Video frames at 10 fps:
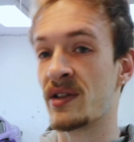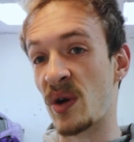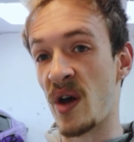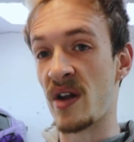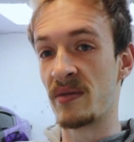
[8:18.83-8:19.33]

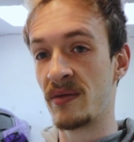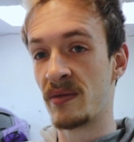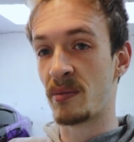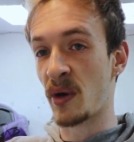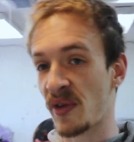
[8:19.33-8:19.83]
turn on
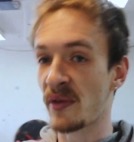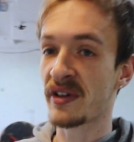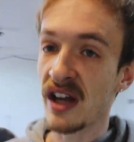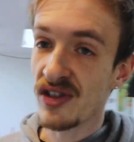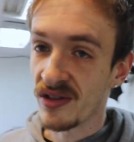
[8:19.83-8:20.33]
post
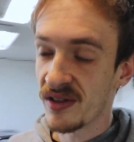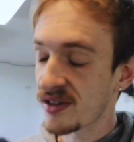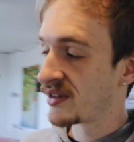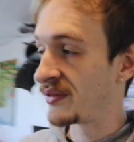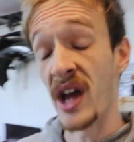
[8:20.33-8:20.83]

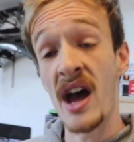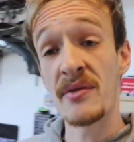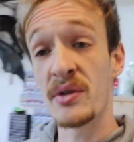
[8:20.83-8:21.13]
notifications if you haven't